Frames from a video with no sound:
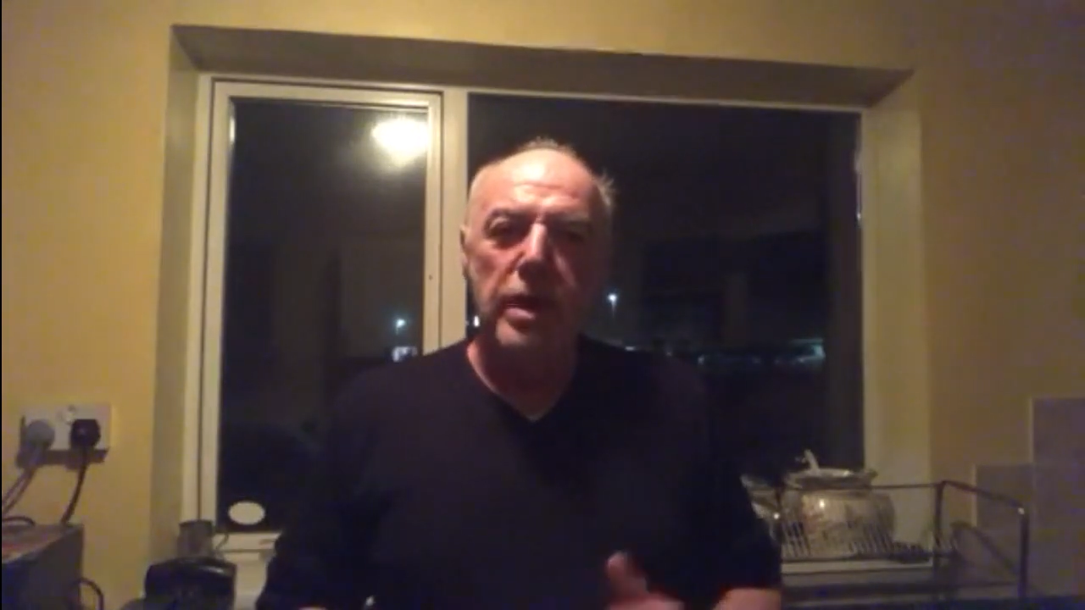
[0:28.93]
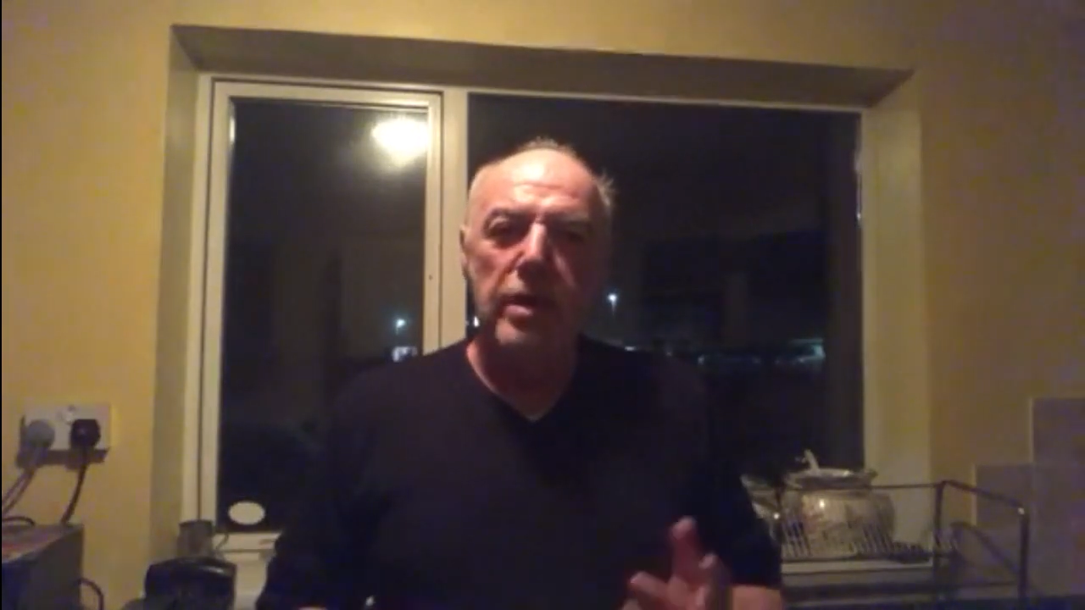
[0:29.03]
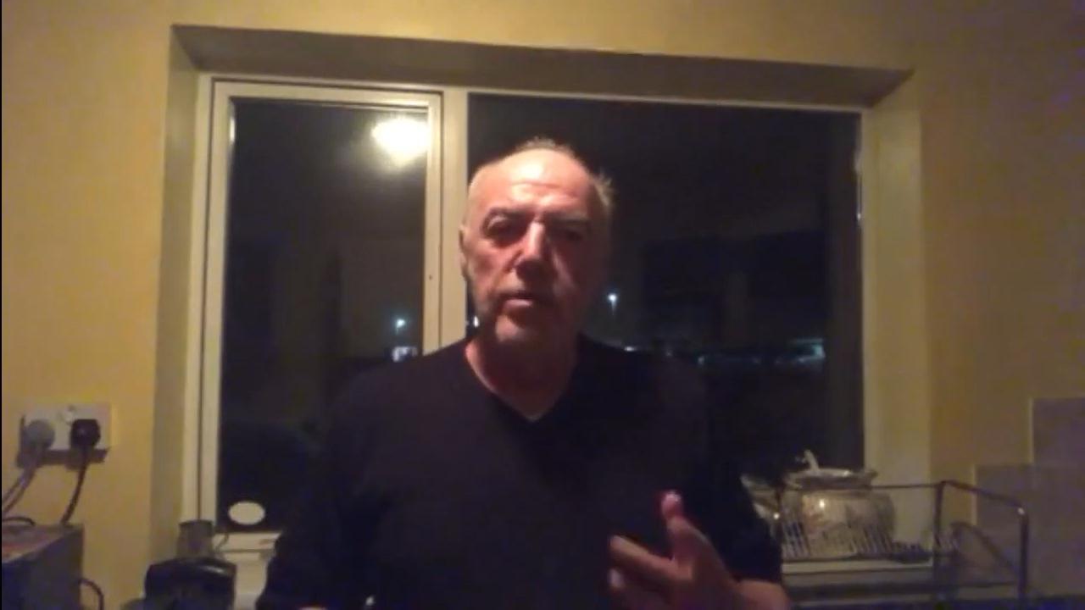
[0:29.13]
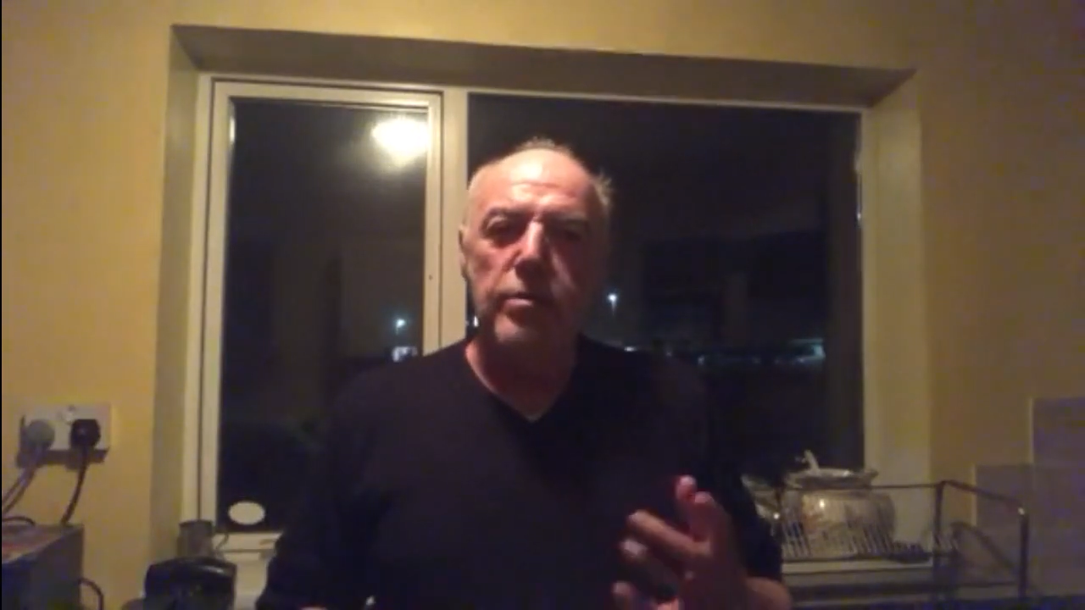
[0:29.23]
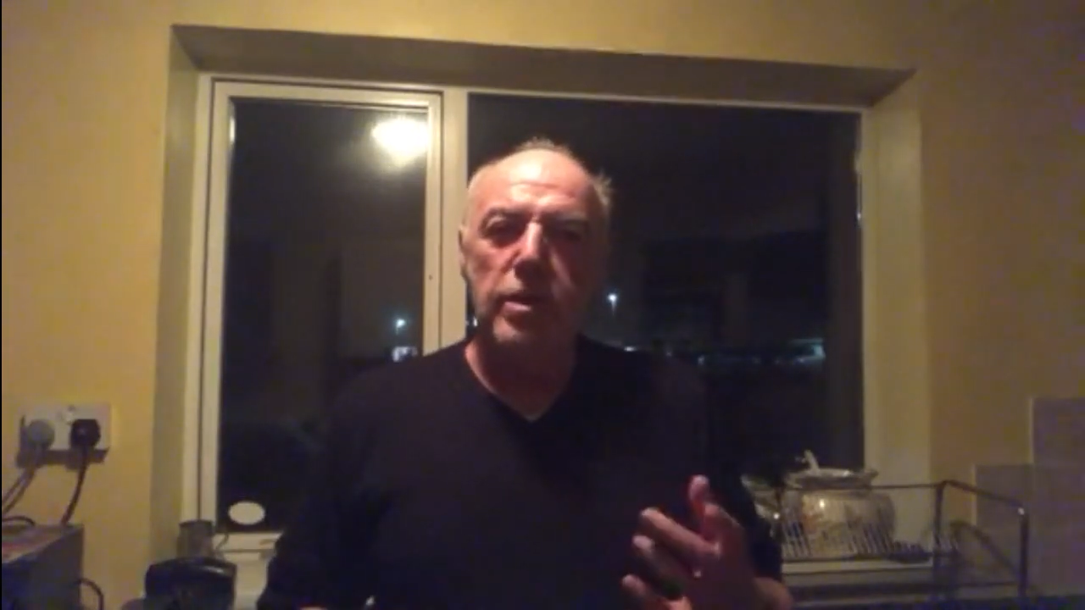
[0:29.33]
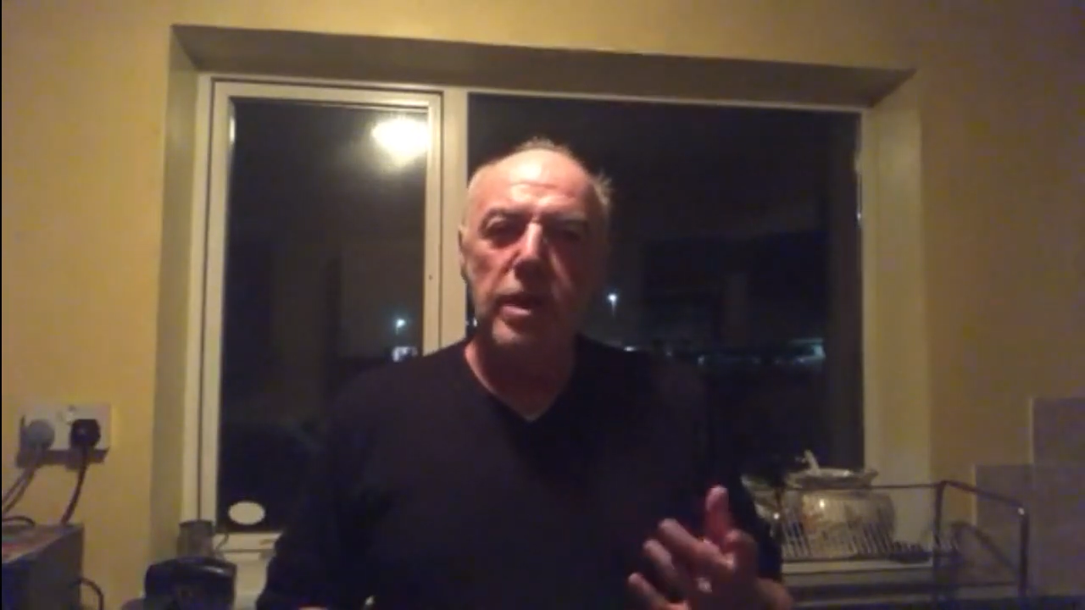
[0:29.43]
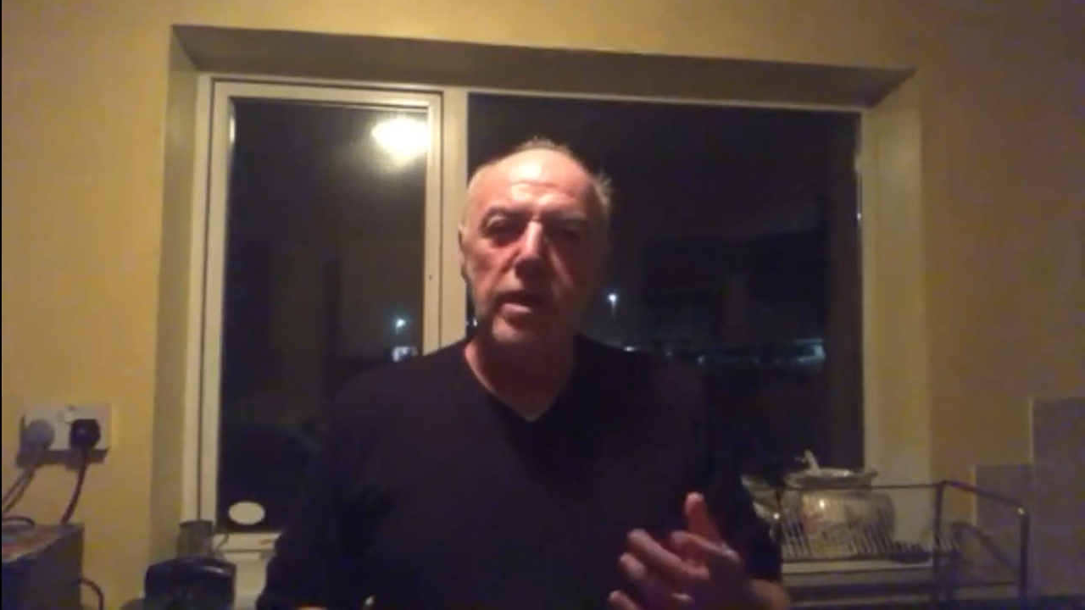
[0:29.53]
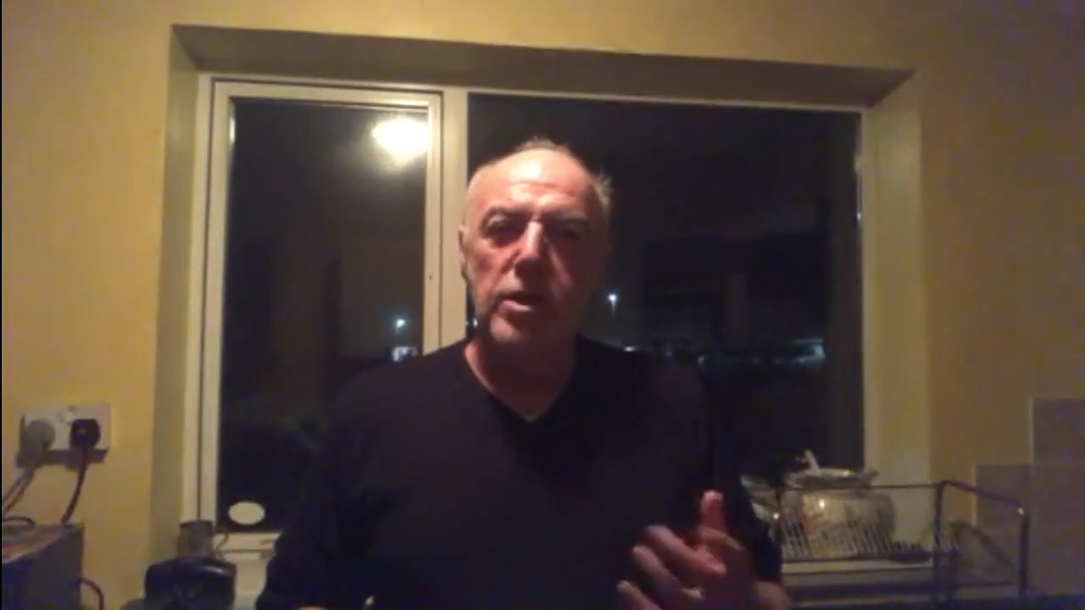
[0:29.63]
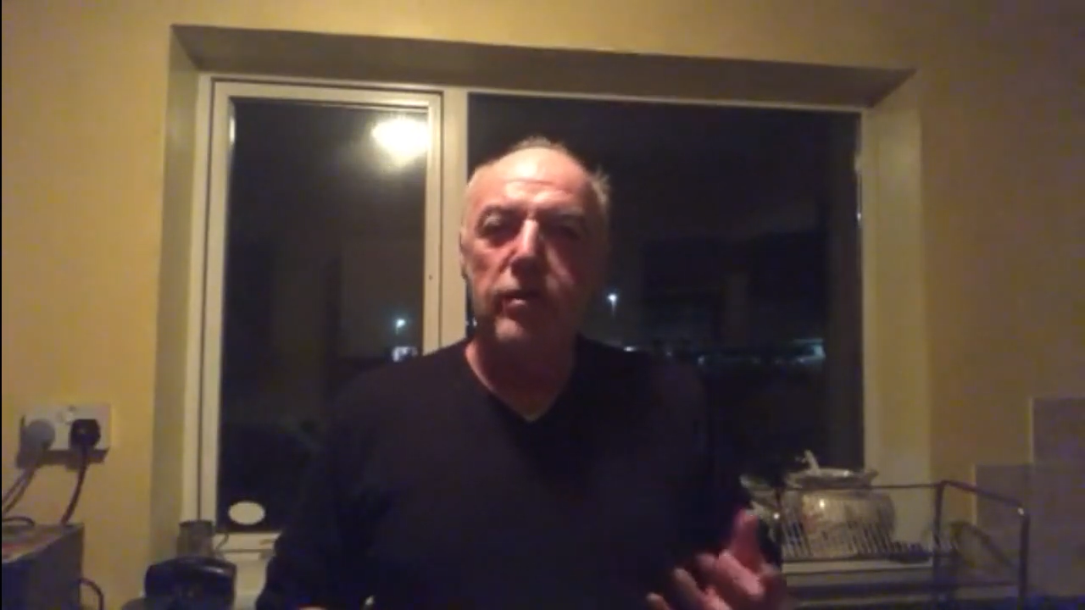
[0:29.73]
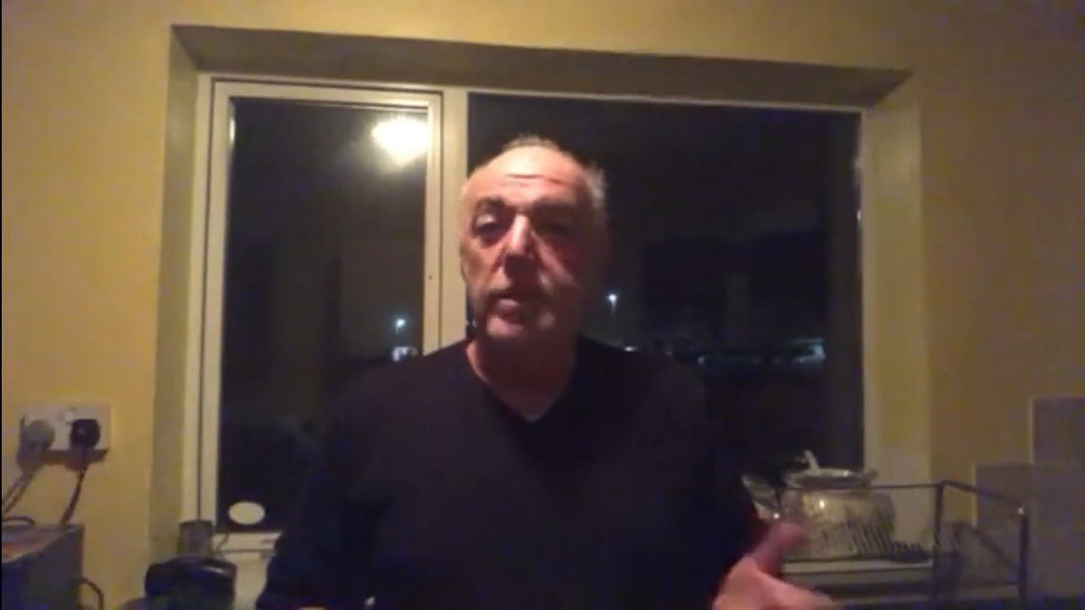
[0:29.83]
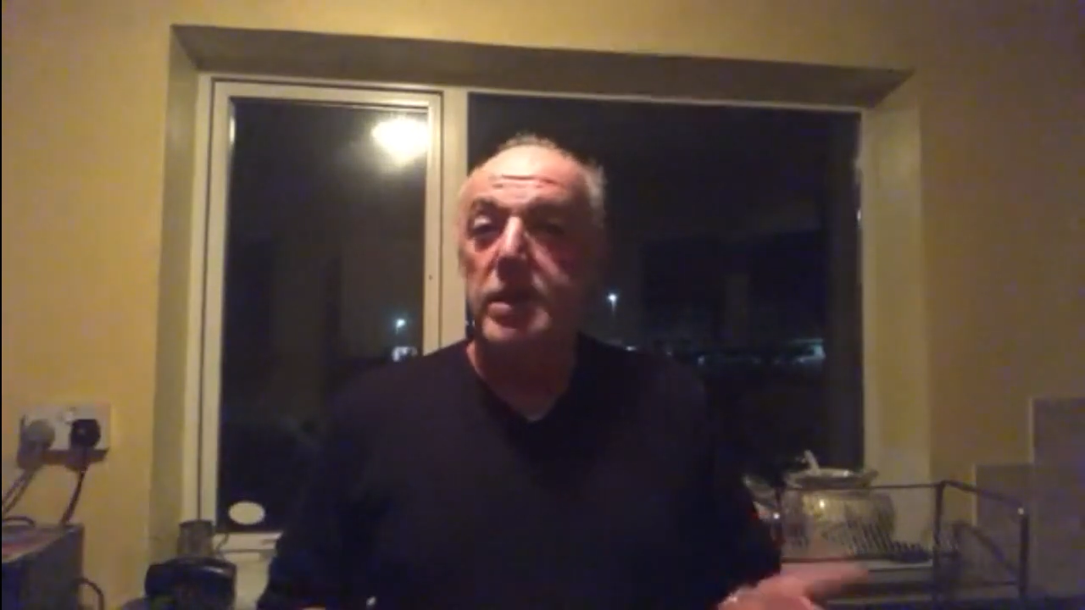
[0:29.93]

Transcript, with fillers: 1938 Chevy